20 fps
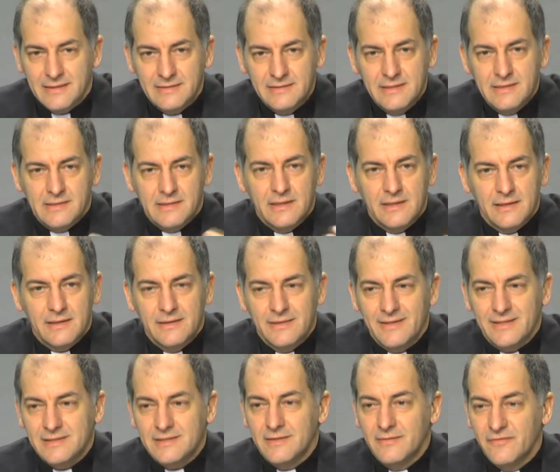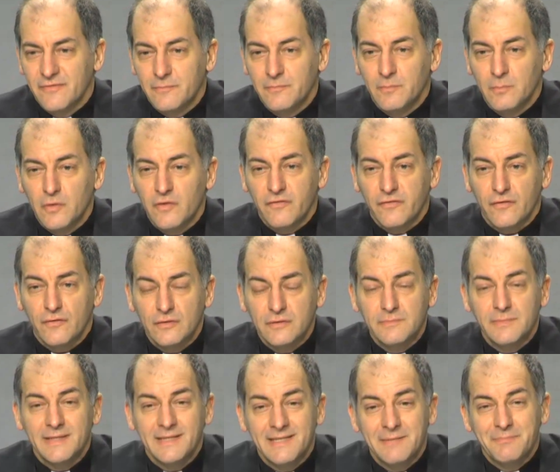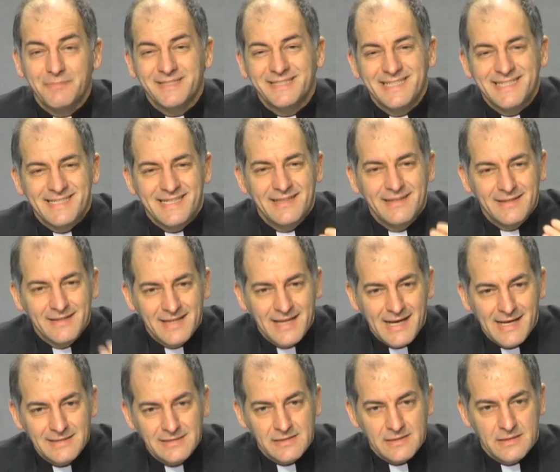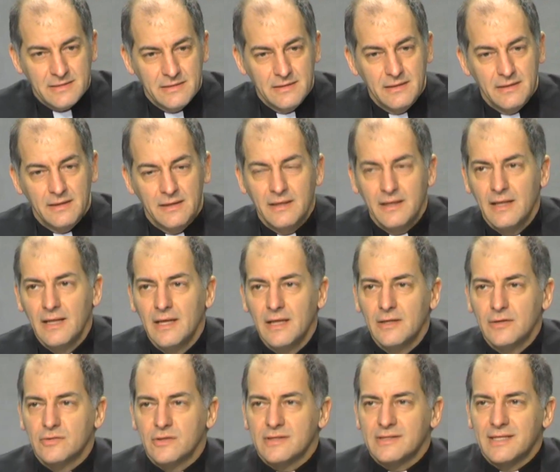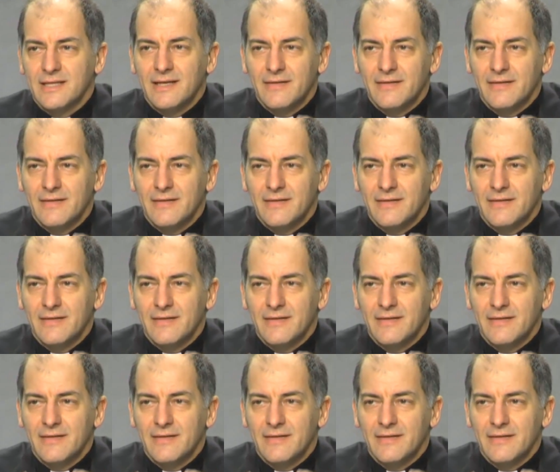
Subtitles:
to God, and therefore cannot see others as a gift. I